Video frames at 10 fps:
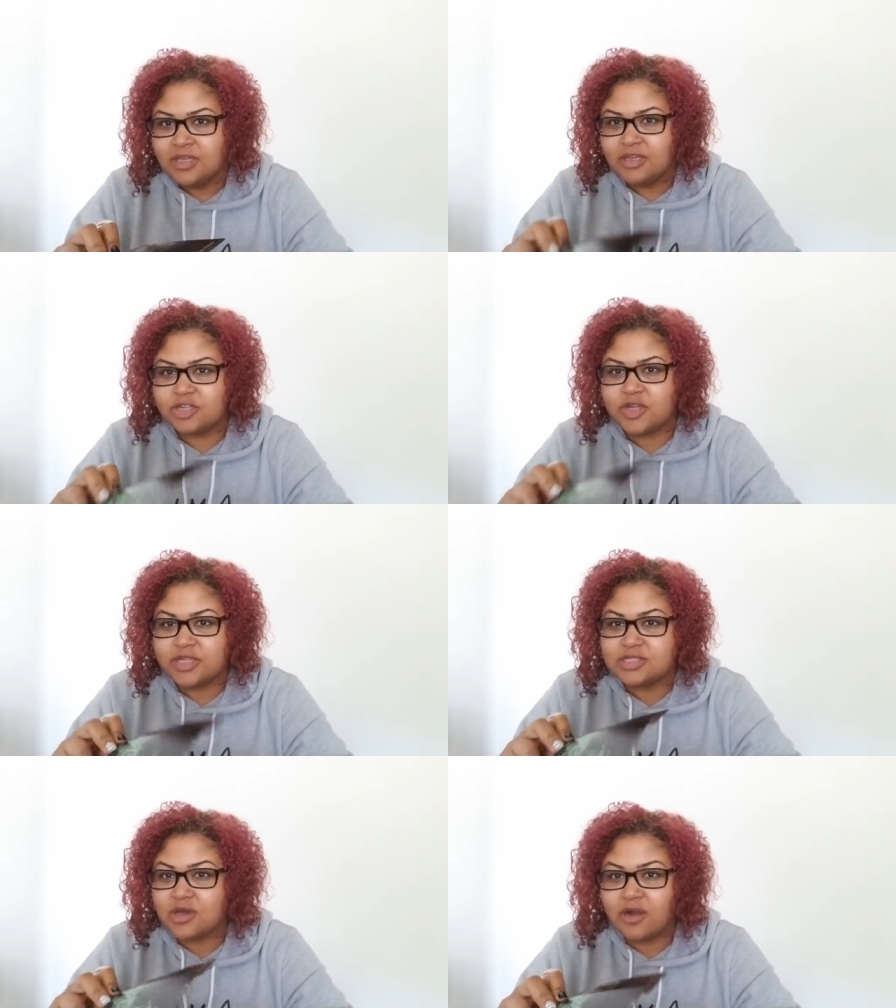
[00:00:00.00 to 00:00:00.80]
You're
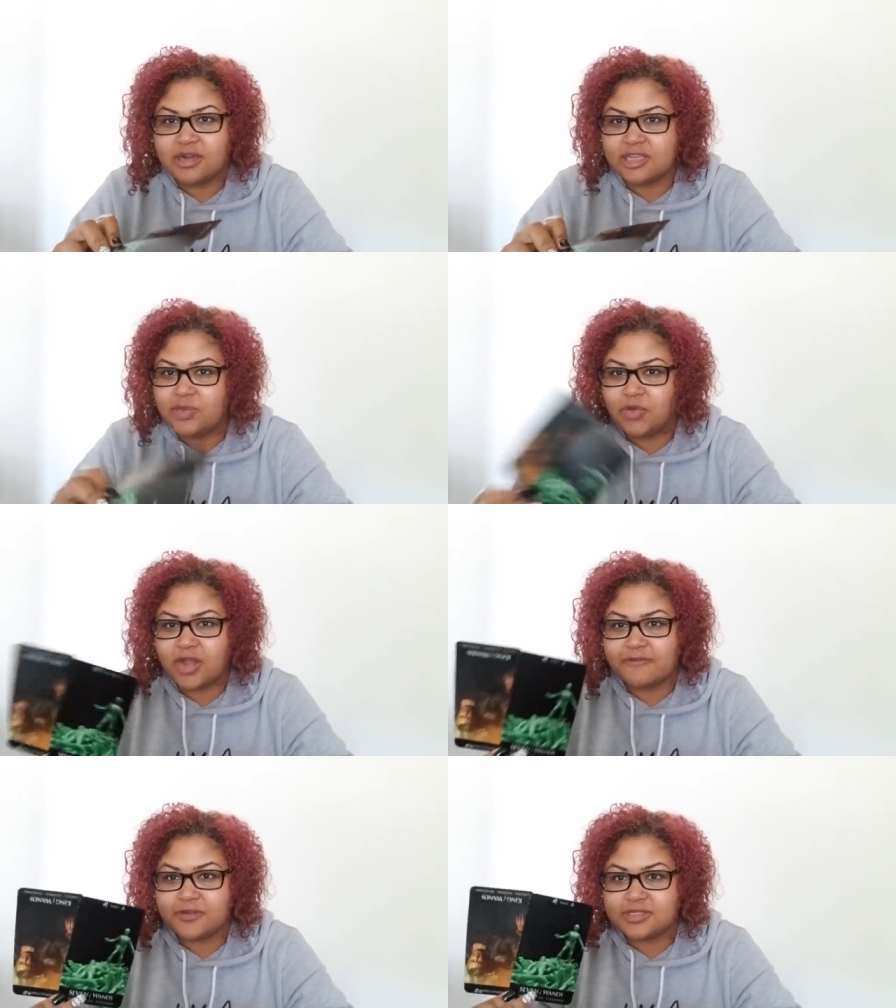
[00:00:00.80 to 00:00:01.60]
trying so hard to keep your
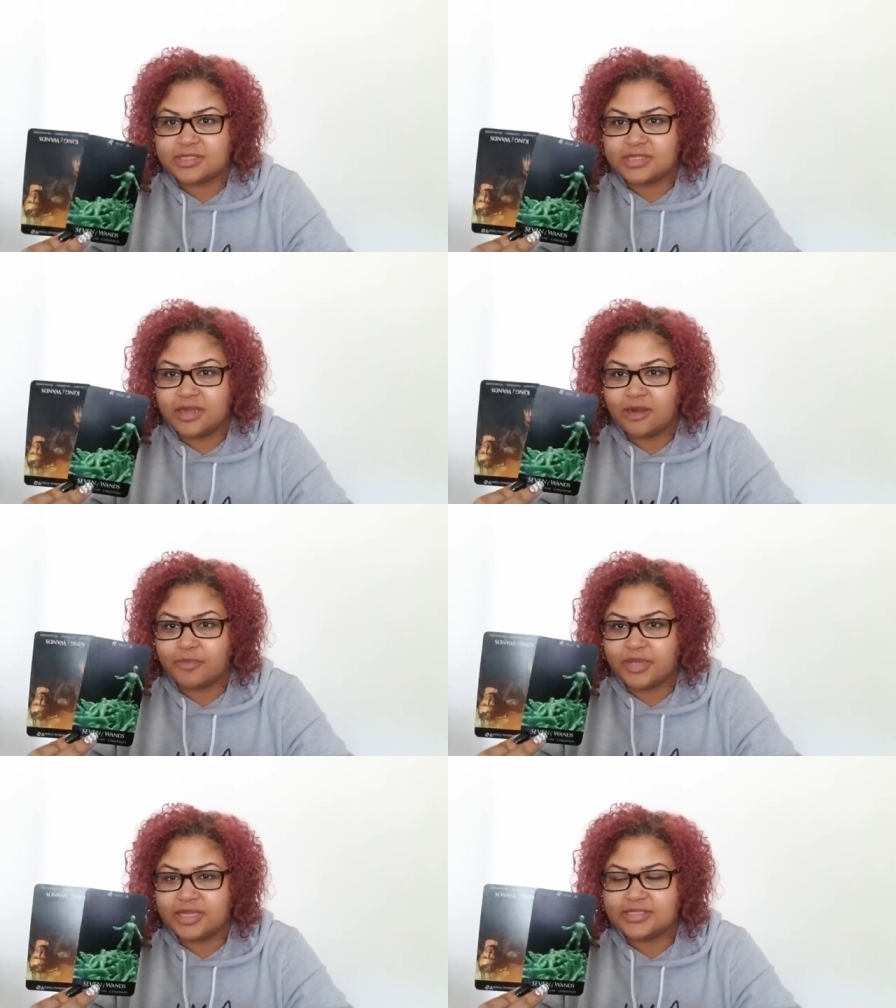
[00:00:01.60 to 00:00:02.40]
efforts a secret
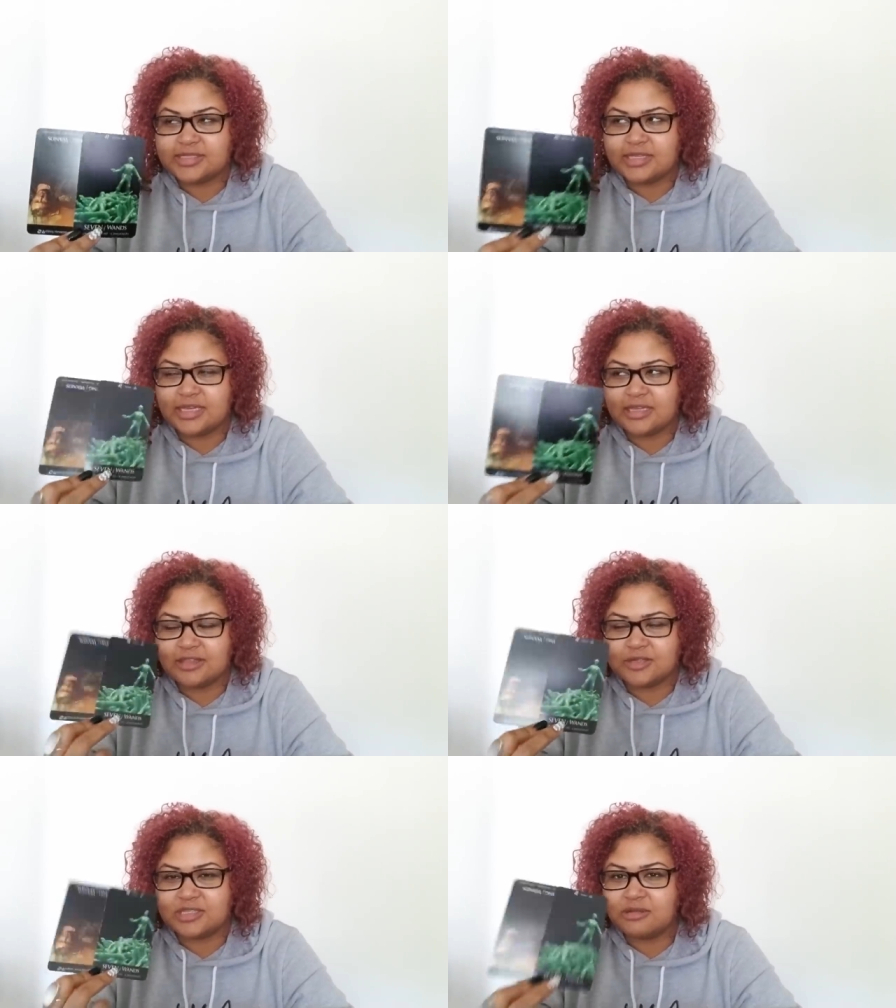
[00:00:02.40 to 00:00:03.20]
because it's like
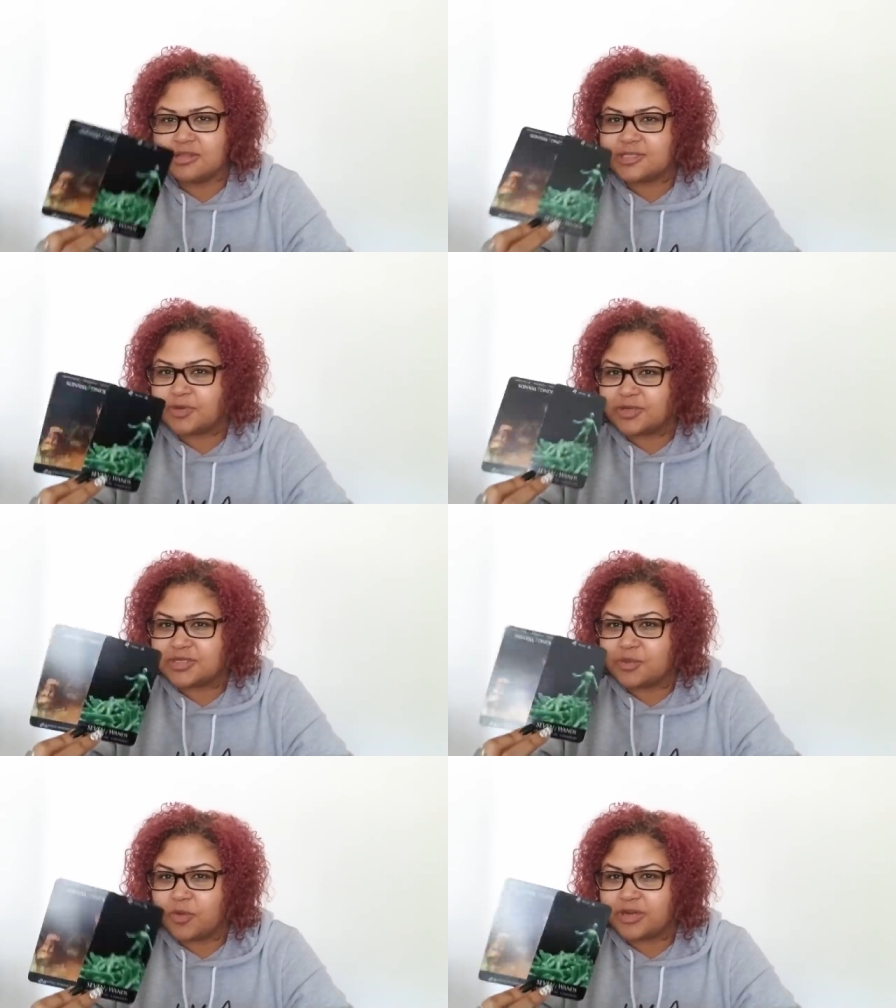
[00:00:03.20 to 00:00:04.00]
there's something about this
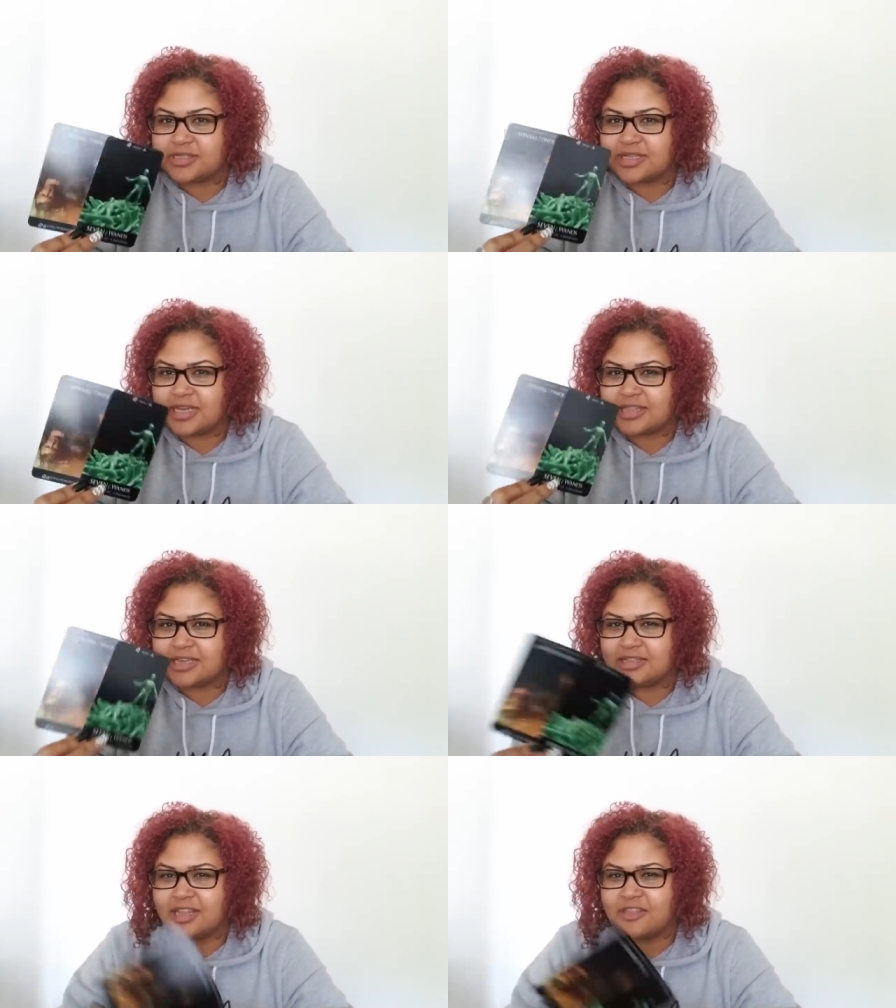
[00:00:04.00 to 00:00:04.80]
person where it's like
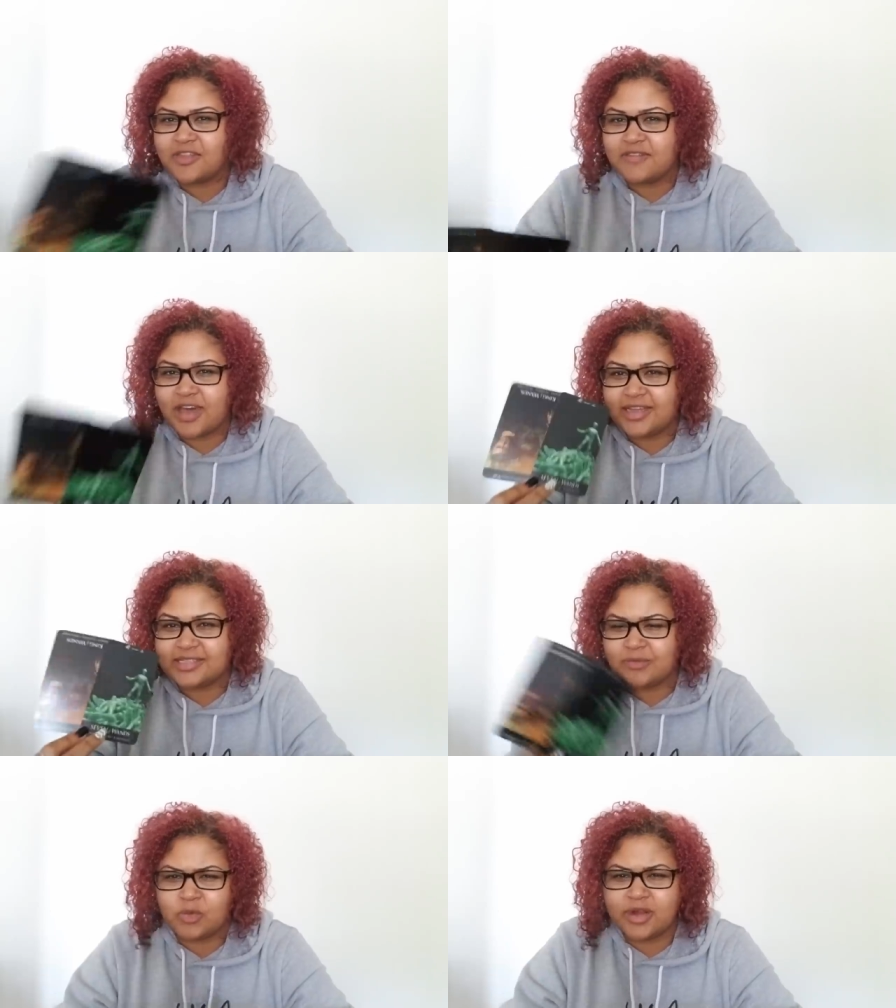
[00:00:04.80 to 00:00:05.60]
they not that they have eyes
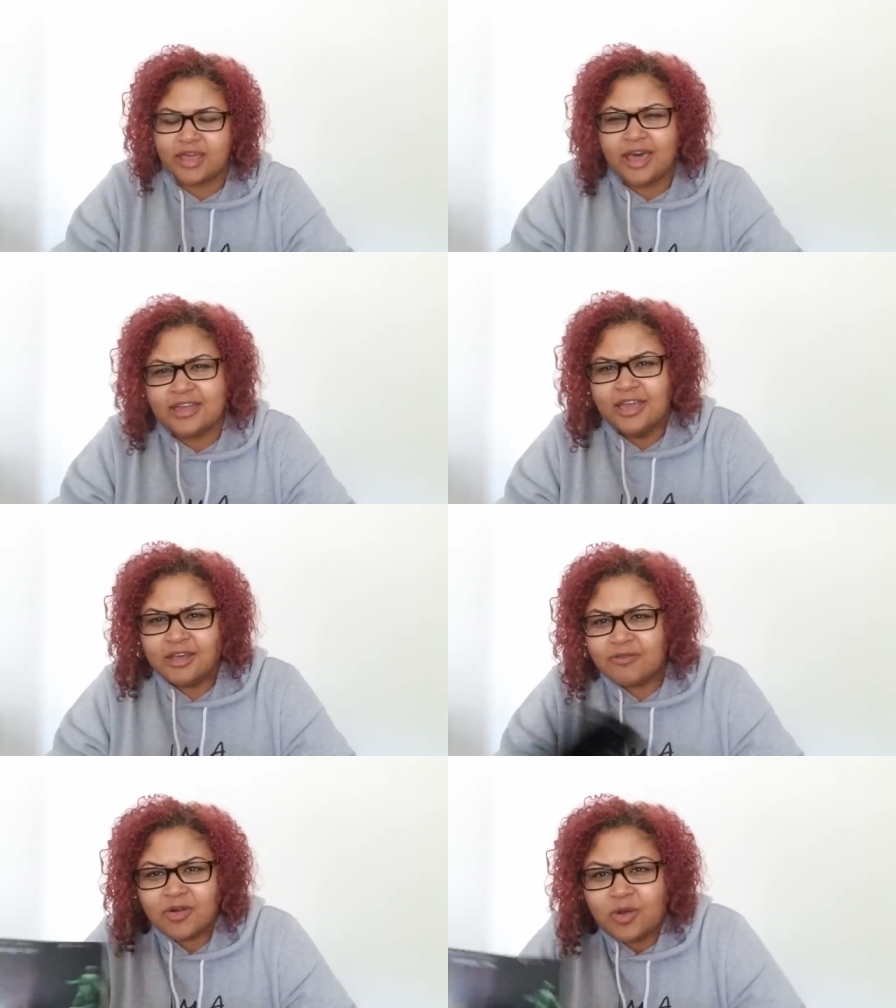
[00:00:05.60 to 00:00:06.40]
everywhere. God,
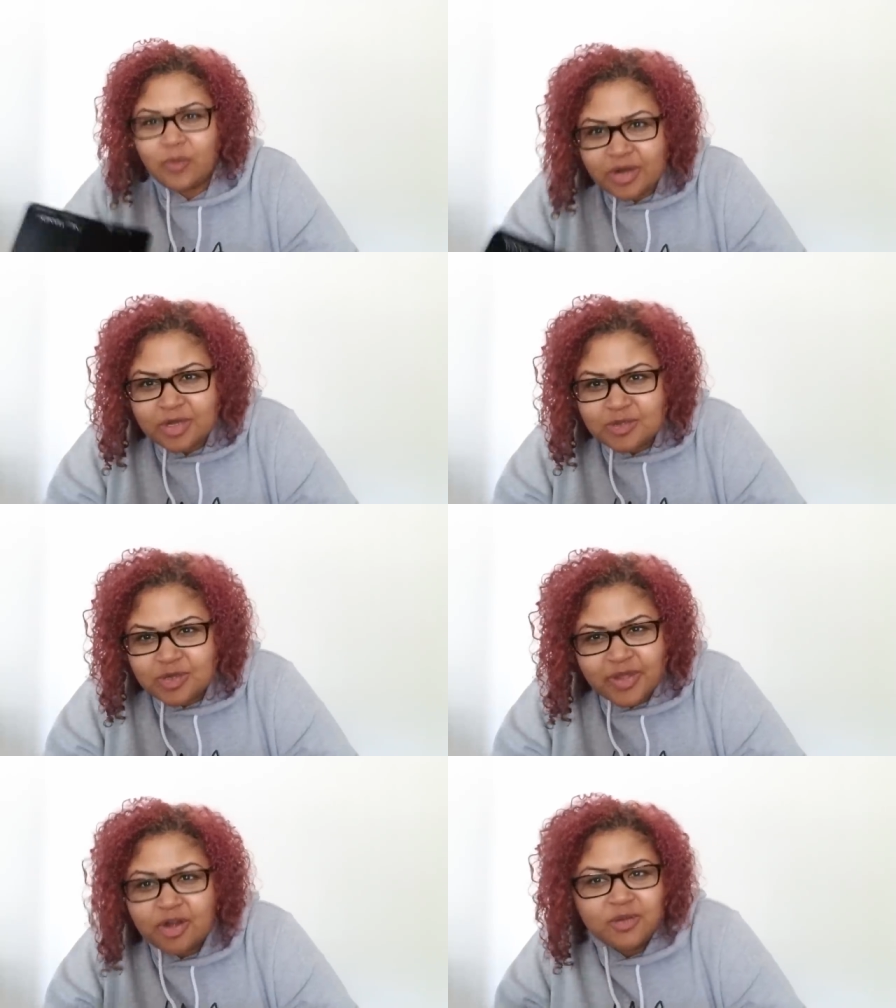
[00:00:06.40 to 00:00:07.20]
Virgo, what are you
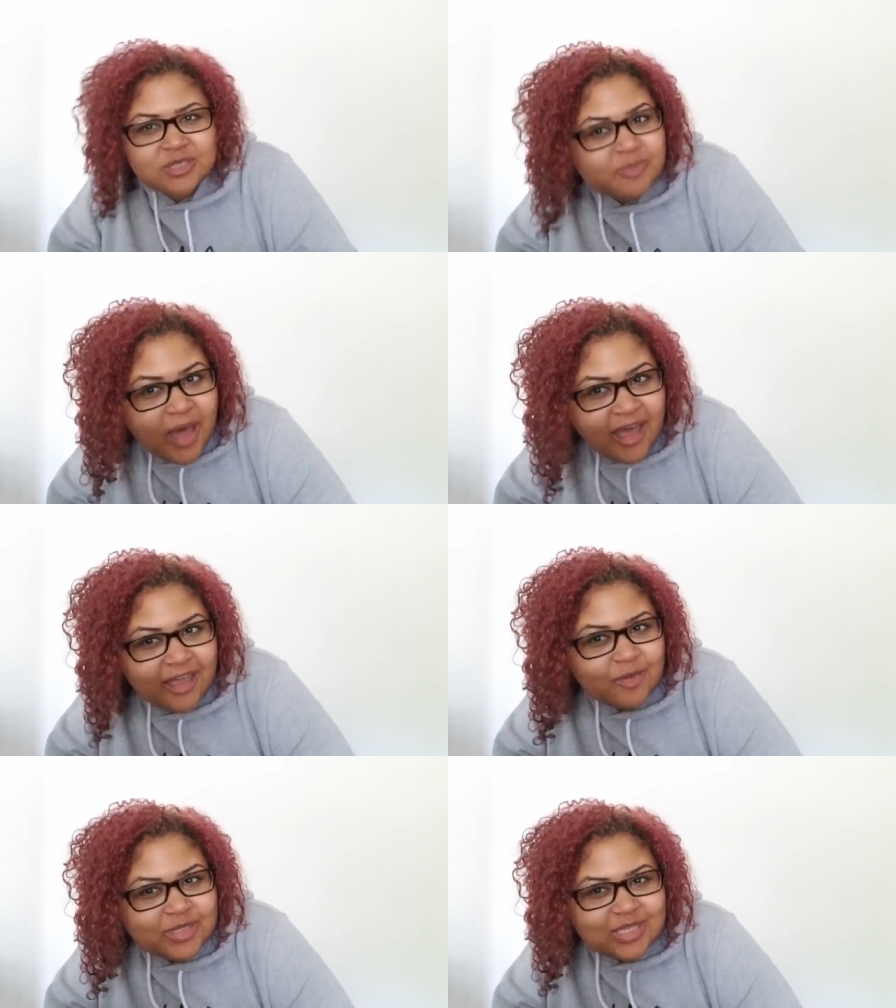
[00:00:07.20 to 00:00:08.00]
doing? Are you a spy? What's